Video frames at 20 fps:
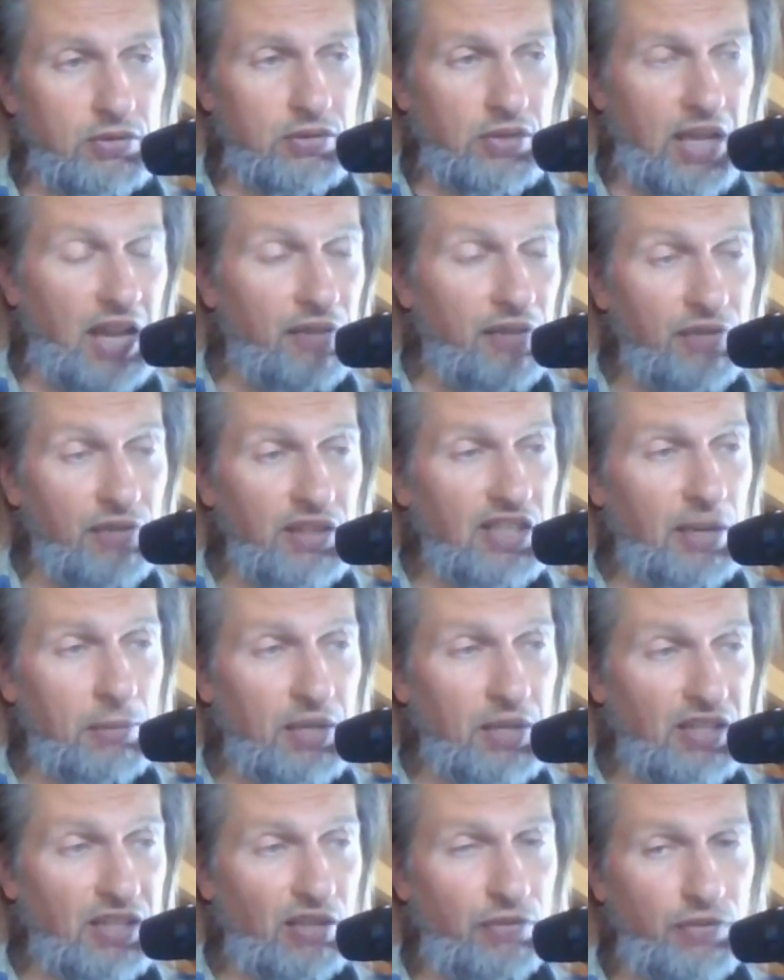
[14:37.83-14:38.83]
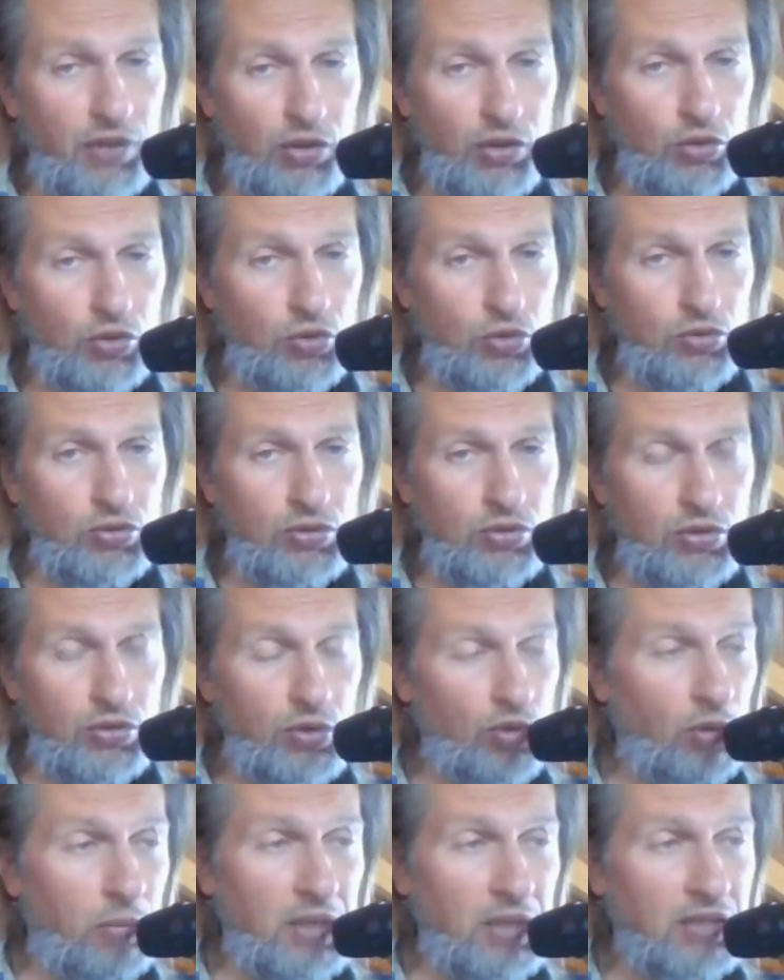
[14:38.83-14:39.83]
every time that I feel good,
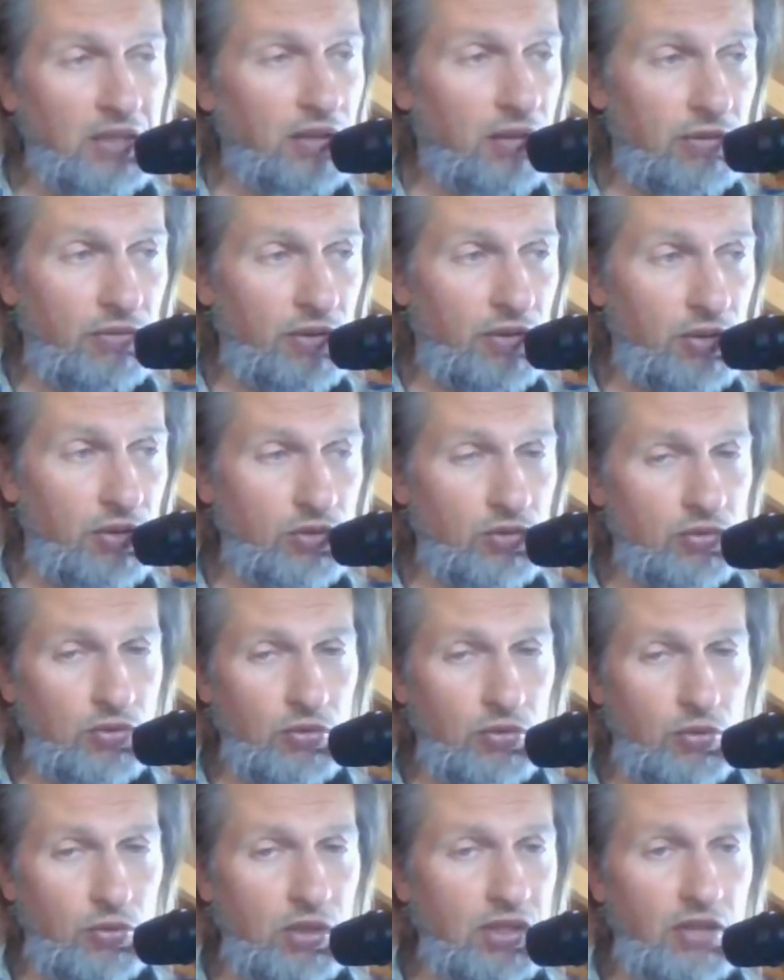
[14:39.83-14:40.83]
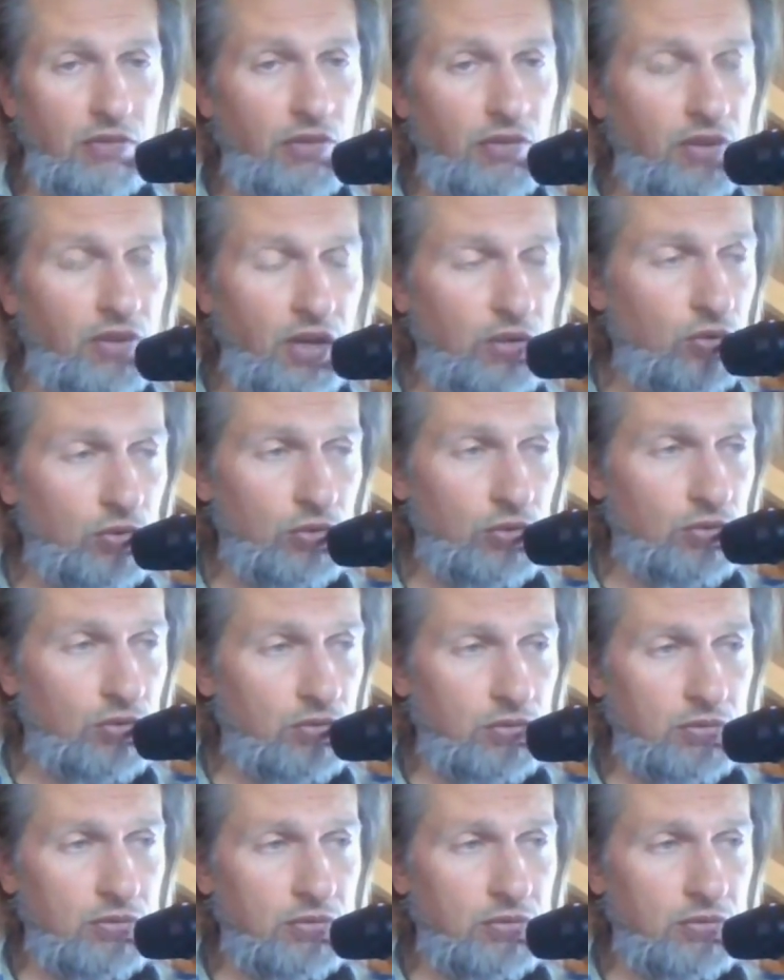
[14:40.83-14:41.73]
no matter the reason, whatever I do,